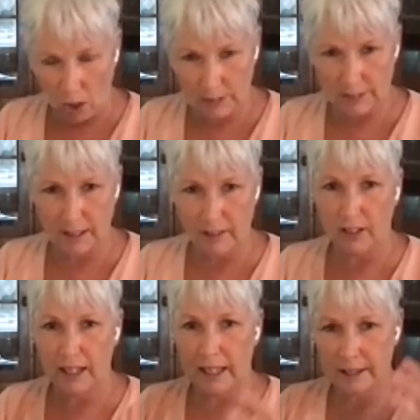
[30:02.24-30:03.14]
all together.
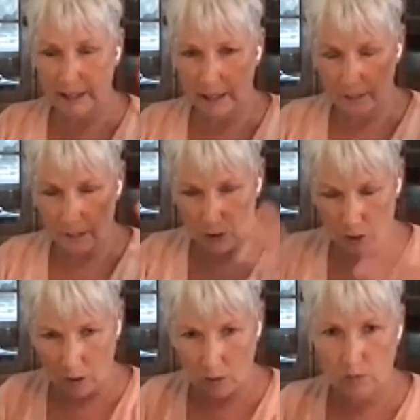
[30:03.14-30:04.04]
I had to get the
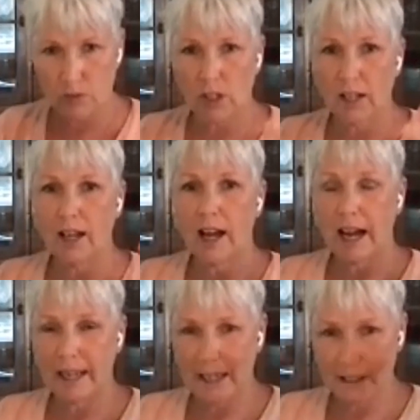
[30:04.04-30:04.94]
tones.
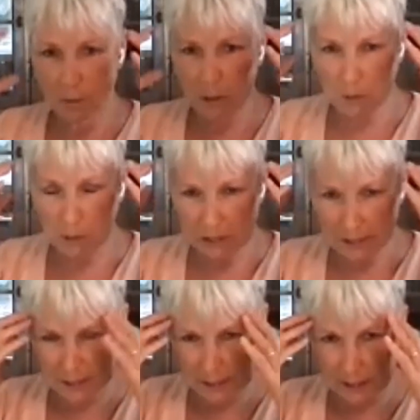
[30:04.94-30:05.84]
I had to be able to
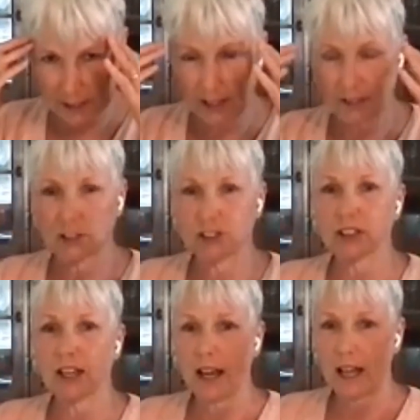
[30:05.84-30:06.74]
see the colors,
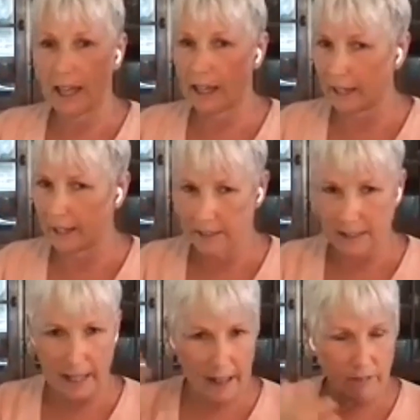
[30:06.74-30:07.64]
and I
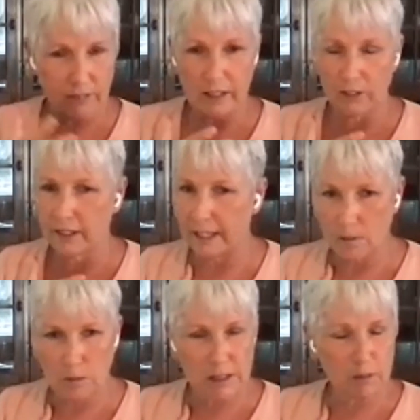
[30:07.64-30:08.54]
had to have their
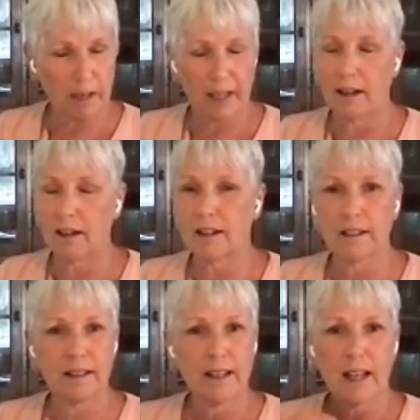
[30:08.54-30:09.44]
names in my heart.
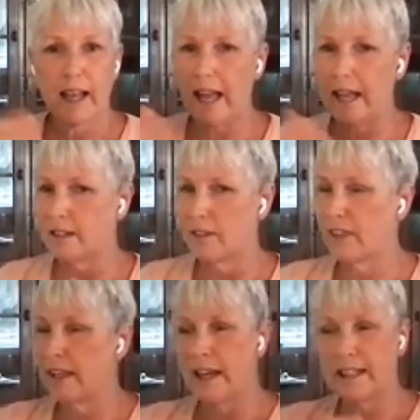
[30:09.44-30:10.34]
And
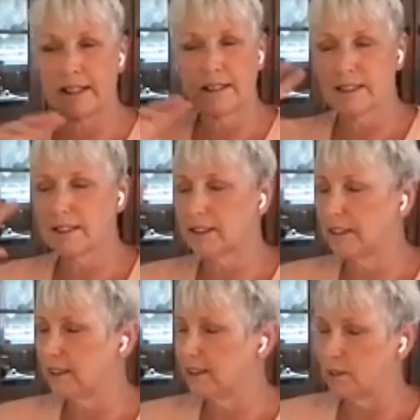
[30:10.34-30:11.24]
then I can
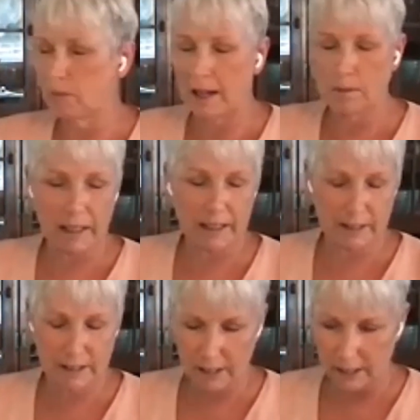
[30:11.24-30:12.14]
see in my
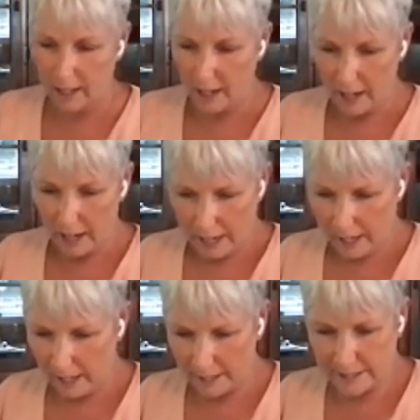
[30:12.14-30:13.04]
mind.
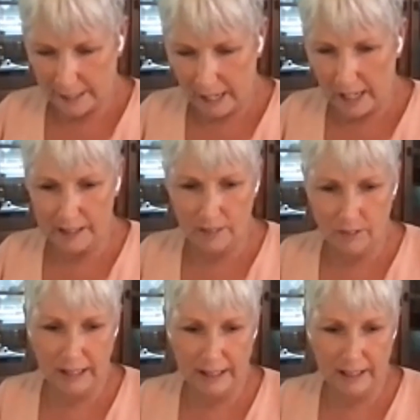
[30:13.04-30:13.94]
It's kind
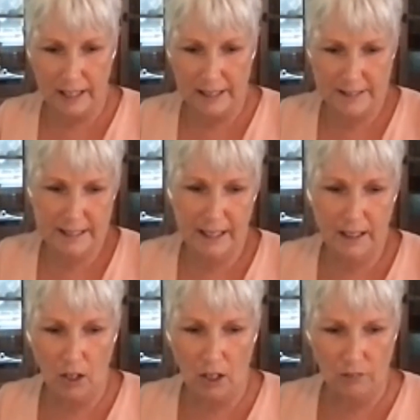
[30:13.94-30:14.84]
of like a
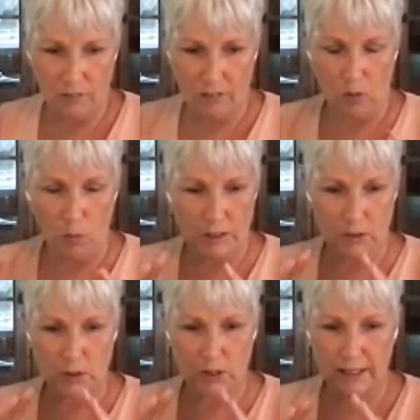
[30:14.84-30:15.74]
takeoff of when
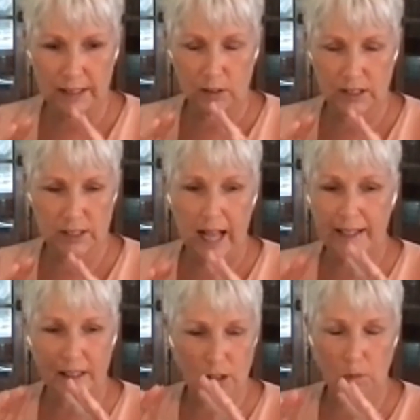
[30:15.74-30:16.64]
you see in a
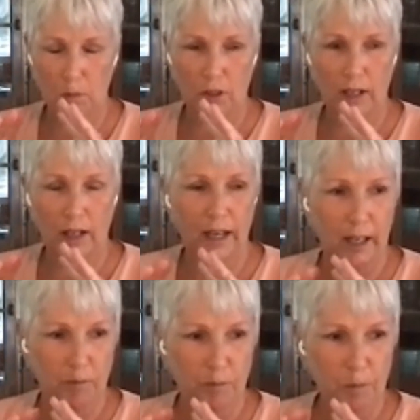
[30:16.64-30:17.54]
science book,
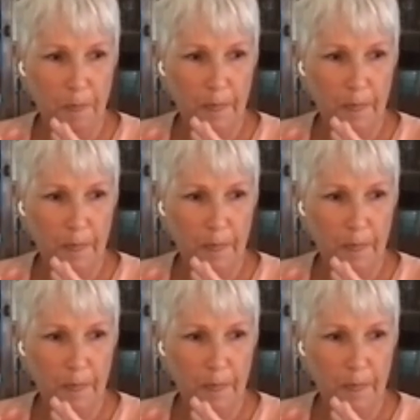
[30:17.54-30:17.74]
a